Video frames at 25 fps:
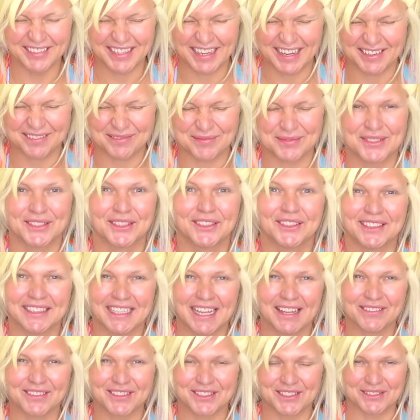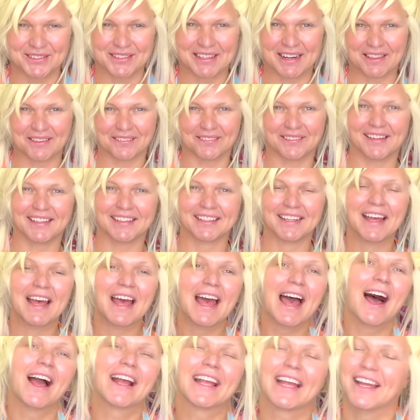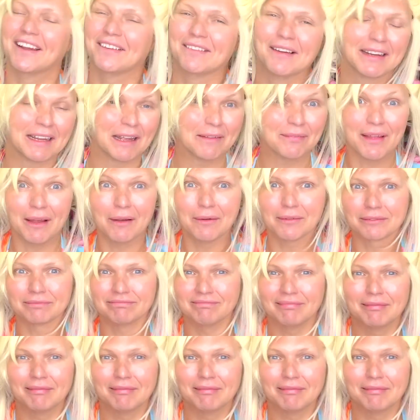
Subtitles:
absolutely have to do another one. Okay. Oh,